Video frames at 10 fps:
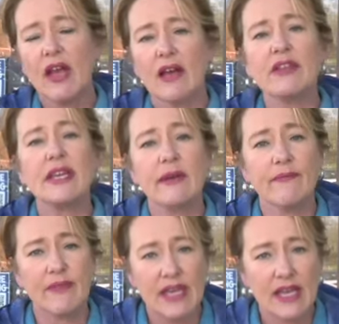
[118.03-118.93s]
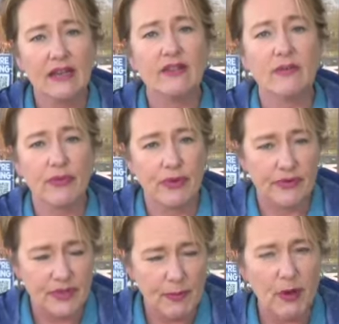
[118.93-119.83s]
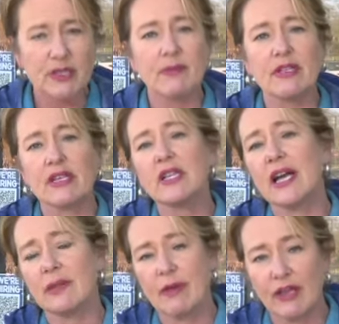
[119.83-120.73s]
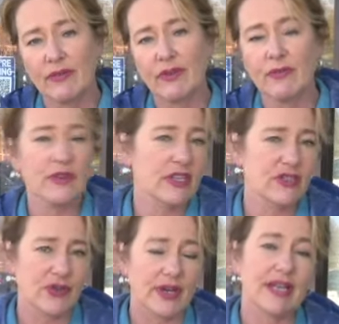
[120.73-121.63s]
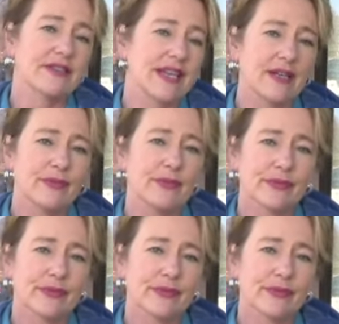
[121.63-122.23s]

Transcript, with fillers: Uh, the D M V, through a spokesman, declined to be interviewed for this story. Dan?